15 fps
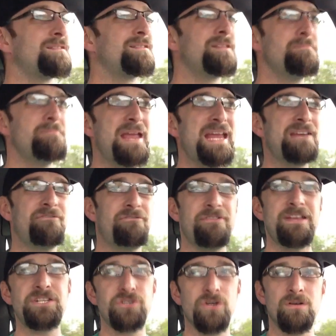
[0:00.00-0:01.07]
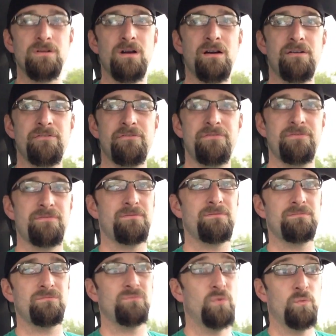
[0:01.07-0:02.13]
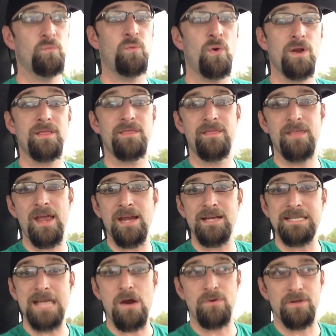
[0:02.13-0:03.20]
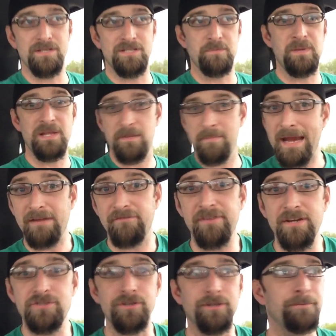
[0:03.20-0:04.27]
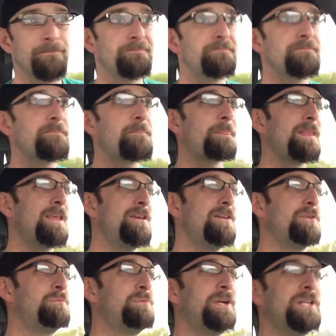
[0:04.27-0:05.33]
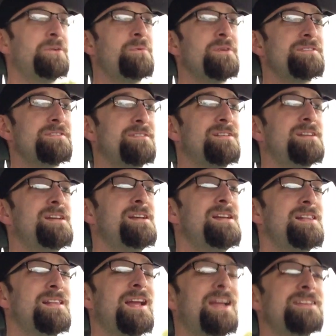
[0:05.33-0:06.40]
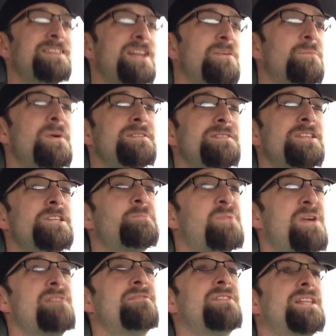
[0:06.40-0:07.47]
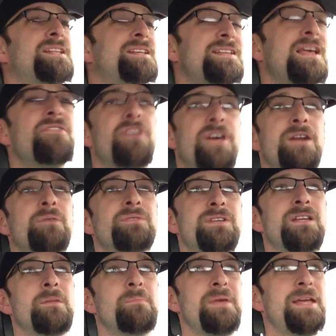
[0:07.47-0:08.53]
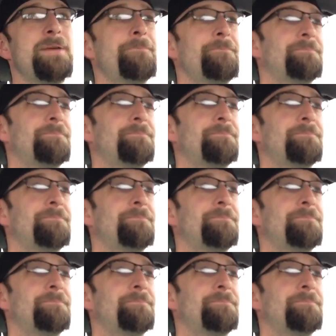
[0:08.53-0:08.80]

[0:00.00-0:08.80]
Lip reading: the main feature of what they touted to be the main feature. It really wasn't, like I said, it wasn't as prevalent as I thought it was going to be.